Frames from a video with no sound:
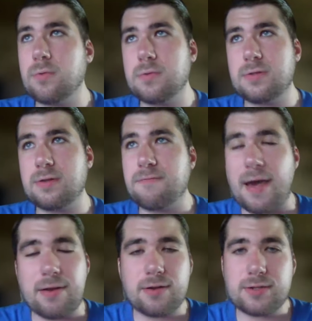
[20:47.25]

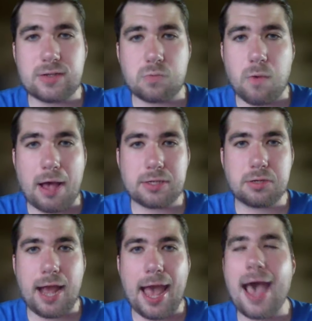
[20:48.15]
defenders this
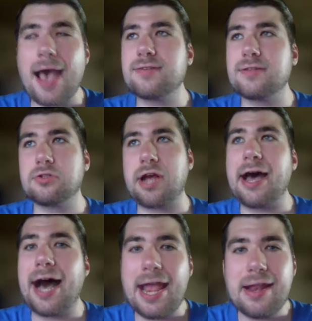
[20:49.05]
roster has and try to
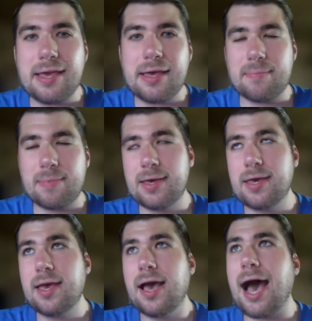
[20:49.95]
hide him,
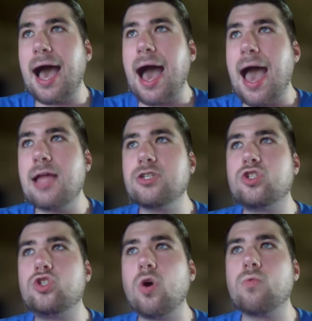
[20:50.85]
I
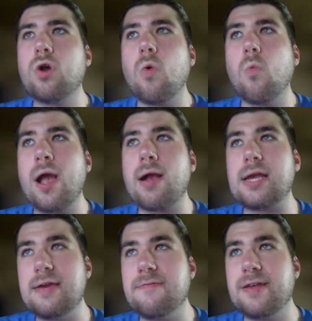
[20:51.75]
just don't know where
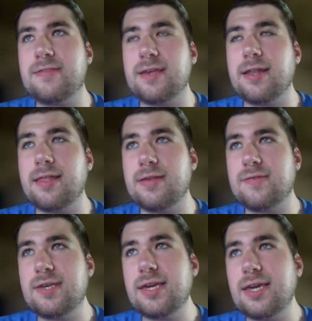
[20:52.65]
he fits into this
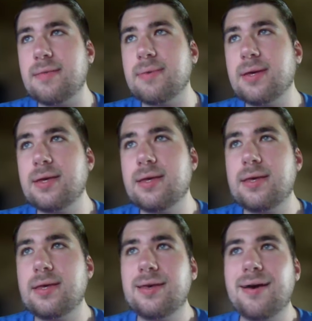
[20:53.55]
team,
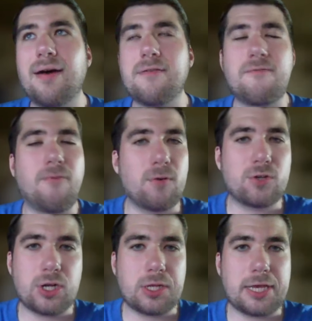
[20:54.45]

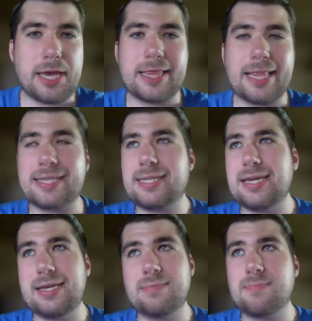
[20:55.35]
unfortunately, unless
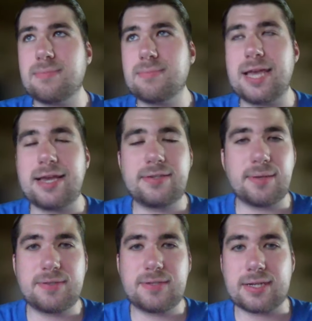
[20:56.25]
he takes
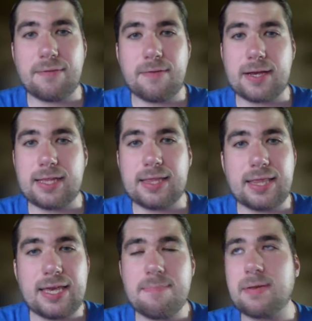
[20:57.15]
some significant
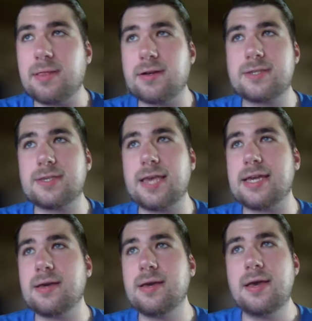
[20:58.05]
leap and looks like
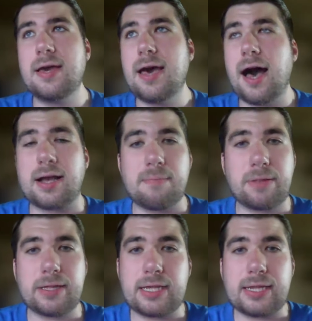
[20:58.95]
a
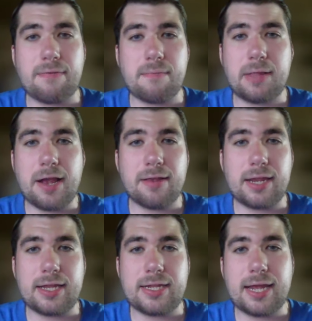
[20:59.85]
completely different player than
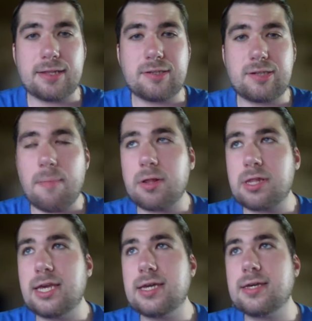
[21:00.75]
he did in Summer League.